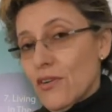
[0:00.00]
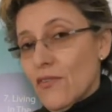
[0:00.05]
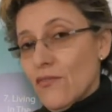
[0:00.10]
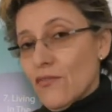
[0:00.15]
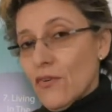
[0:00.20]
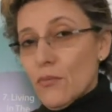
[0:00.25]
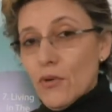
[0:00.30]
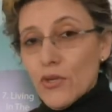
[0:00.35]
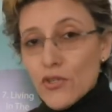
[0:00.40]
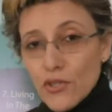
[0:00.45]

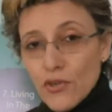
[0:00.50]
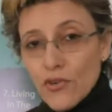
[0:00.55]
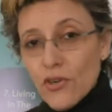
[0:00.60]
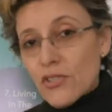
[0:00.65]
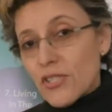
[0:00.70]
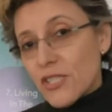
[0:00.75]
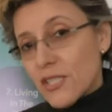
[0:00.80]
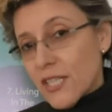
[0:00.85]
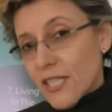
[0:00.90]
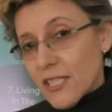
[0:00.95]
from a
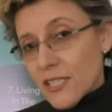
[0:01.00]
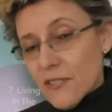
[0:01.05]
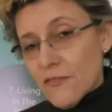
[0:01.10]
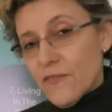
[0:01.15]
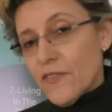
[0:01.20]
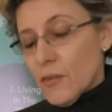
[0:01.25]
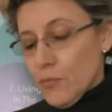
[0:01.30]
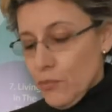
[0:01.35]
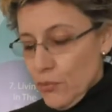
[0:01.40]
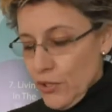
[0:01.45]

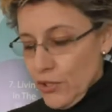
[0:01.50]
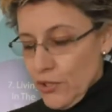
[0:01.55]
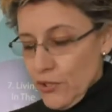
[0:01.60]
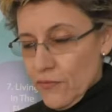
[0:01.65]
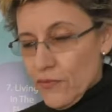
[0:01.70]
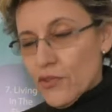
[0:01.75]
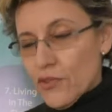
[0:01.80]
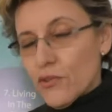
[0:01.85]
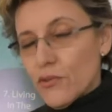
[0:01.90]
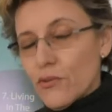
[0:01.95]
neuroscientific point of
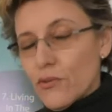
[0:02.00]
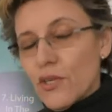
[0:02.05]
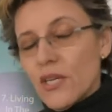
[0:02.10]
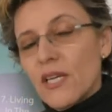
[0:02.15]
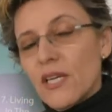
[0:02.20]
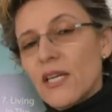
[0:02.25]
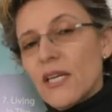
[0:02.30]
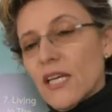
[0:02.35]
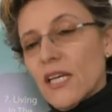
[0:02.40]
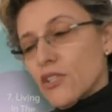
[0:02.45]
view.
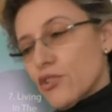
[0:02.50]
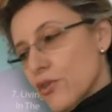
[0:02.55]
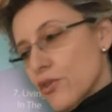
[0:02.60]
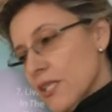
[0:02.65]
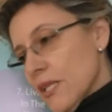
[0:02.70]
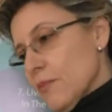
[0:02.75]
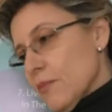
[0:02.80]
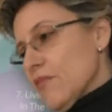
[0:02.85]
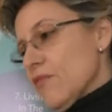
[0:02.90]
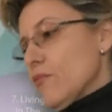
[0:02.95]
And doing
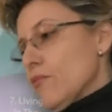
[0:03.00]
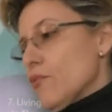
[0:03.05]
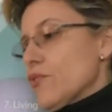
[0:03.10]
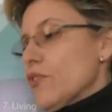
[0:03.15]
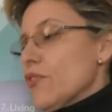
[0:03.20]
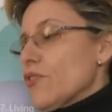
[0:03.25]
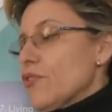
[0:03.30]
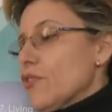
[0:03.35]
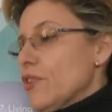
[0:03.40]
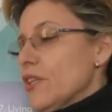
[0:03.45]
something for more
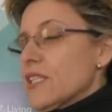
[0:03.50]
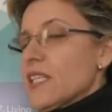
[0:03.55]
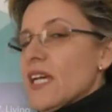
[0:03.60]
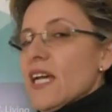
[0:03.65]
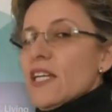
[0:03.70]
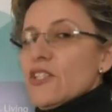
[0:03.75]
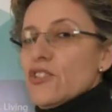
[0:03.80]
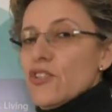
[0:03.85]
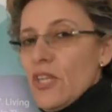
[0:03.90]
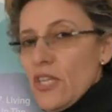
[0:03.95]
than 30
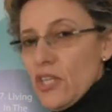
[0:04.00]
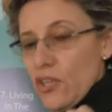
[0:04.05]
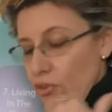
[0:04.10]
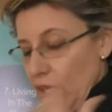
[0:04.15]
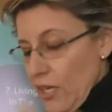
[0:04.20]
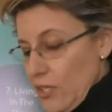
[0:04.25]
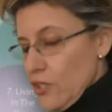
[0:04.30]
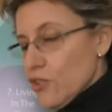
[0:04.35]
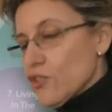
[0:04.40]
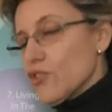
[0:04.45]
days, you can
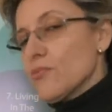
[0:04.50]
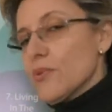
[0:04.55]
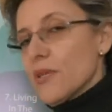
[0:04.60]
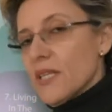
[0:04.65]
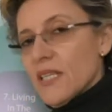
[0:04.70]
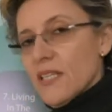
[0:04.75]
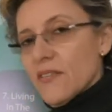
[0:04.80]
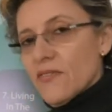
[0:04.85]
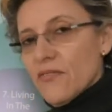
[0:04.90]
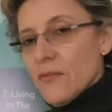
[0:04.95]
create a new
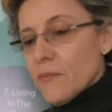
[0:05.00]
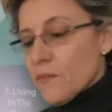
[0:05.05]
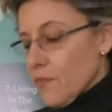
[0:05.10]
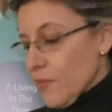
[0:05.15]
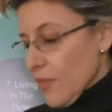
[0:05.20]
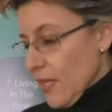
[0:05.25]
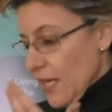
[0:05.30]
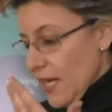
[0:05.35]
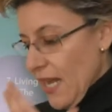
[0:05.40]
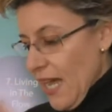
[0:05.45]
belief.
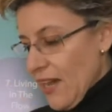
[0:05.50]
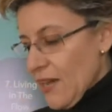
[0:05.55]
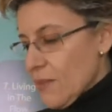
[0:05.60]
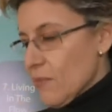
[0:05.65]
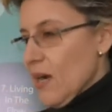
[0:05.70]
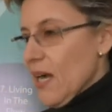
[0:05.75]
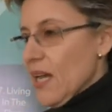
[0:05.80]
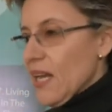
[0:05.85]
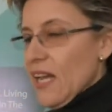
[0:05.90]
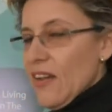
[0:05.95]
And how in
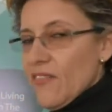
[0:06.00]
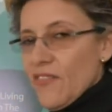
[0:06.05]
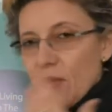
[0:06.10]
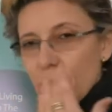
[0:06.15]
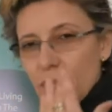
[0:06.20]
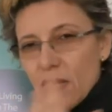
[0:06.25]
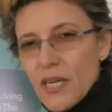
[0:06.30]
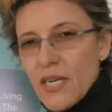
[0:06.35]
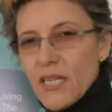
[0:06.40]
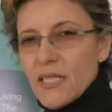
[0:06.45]
my life, the
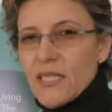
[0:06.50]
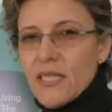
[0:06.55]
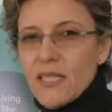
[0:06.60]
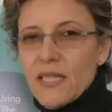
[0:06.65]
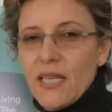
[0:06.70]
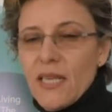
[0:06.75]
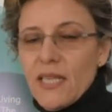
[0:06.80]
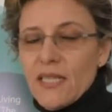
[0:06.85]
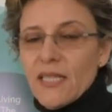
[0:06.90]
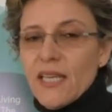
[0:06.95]
minute I did
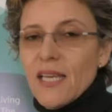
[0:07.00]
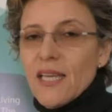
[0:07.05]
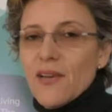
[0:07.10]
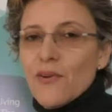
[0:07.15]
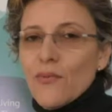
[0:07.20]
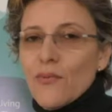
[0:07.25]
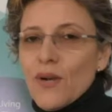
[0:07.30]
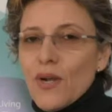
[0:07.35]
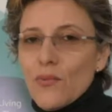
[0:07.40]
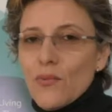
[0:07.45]
that,
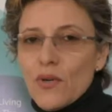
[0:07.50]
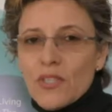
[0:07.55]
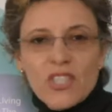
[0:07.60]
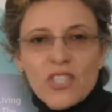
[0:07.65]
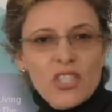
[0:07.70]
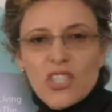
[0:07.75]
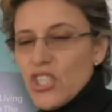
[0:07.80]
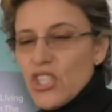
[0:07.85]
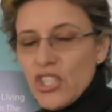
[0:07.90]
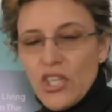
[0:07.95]
what I
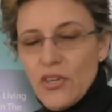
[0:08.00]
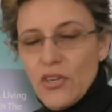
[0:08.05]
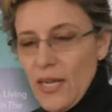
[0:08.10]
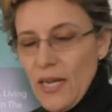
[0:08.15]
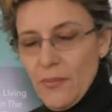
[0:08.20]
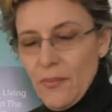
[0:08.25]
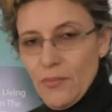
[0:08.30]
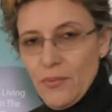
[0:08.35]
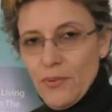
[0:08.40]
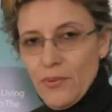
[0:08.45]
wanted just showed
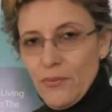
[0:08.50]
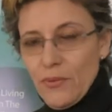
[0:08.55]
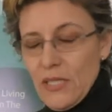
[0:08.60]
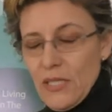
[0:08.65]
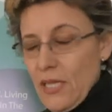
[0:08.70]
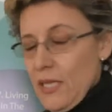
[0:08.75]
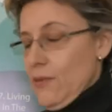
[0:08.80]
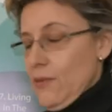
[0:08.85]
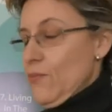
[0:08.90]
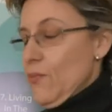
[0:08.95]
up. It was
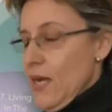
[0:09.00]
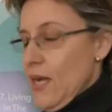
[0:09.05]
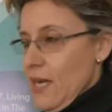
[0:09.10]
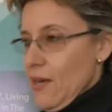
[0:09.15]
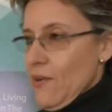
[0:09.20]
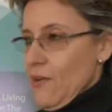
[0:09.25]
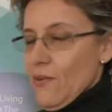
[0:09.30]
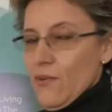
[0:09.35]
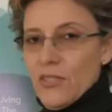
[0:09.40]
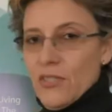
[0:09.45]
like,
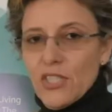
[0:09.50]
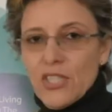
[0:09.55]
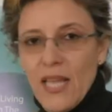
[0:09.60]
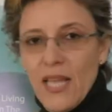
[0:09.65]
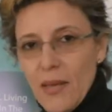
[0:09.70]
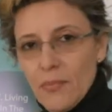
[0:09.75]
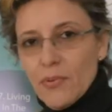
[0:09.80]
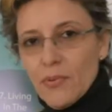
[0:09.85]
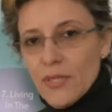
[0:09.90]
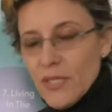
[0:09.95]
wow, it just
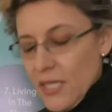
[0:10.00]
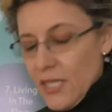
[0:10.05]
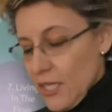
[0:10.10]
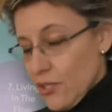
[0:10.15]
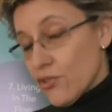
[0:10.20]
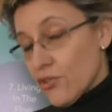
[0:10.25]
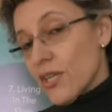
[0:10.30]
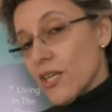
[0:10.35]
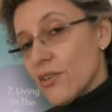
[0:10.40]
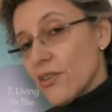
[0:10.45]
happens.
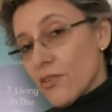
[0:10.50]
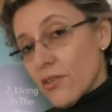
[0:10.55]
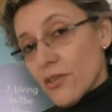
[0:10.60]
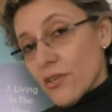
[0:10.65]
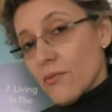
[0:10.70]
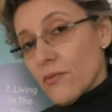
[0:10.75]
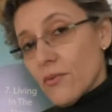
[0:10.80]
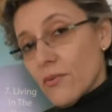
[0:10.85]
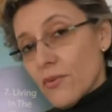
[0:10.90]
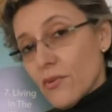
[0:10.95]
And you can
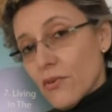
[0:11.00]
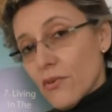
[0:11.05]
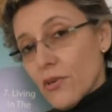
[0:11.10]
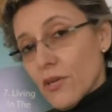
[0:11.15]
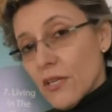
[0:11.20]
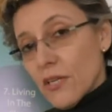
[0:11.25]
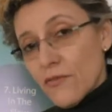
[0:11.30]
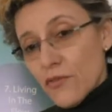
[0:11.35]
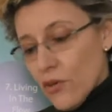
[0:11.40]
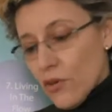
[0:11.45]

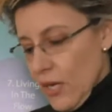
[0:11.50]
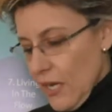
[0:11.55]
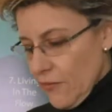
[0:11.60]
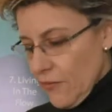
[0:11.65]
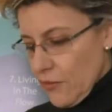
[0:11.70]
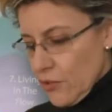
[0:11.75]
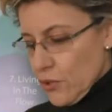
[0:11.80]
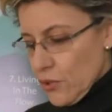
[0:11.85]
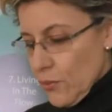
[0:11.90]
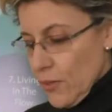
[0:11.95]
live your
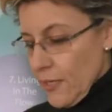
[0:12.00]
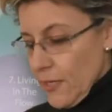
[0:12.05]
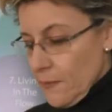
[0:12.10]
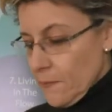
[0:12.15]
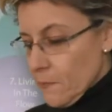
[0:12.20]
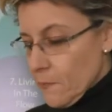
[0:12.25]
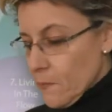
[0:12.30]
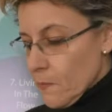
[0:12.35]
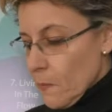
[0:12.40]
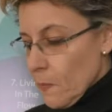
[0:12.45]
life this way.
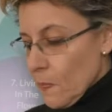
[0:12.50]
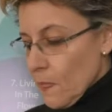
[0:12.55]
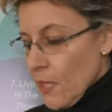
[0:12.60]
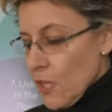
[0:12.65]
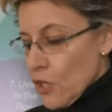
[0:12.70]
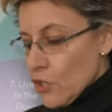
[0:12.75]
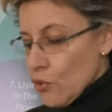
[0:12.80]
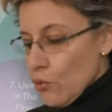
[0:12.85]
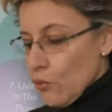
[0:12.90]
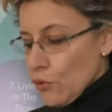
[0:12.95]

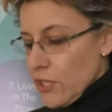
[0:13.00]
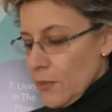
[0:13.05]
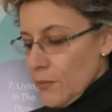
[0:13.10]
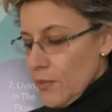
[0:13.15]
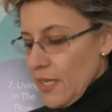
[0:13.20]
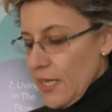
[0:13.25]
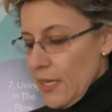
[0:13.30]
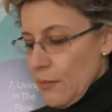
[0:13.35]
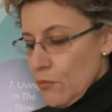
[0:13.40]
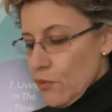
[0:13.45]
You also
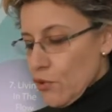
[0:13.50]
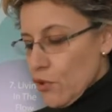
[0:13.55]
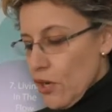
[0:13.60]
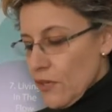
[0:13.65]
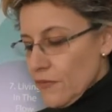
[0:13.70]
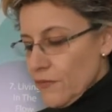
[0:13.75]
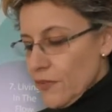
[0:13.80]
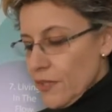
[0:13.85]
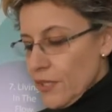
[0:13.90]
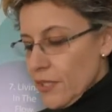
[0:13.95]
become more
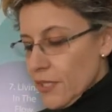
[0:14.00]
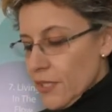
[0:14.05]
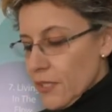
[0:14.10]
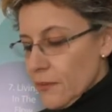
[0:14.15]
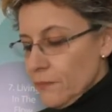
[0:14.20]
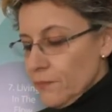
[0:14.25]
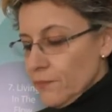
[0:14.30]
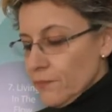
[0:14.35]
confident